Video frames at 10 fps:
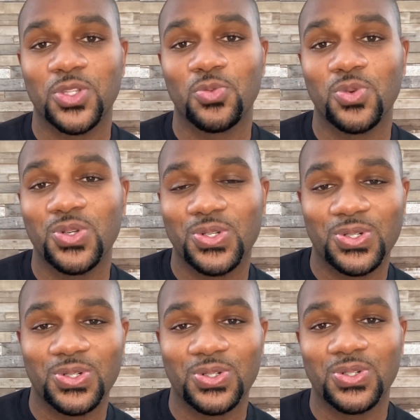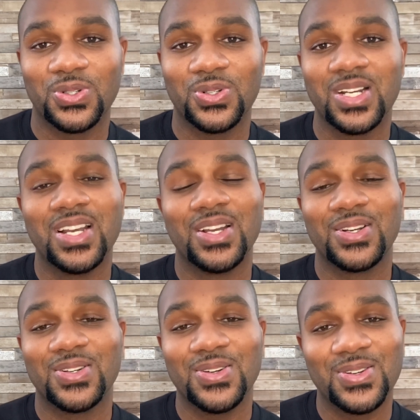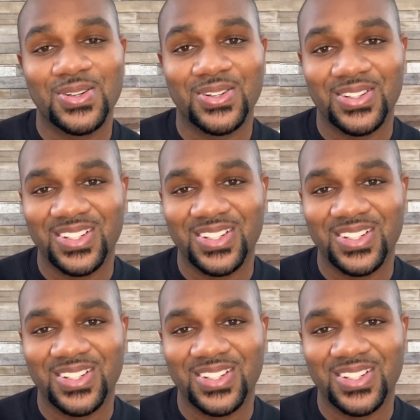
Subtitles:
through Google.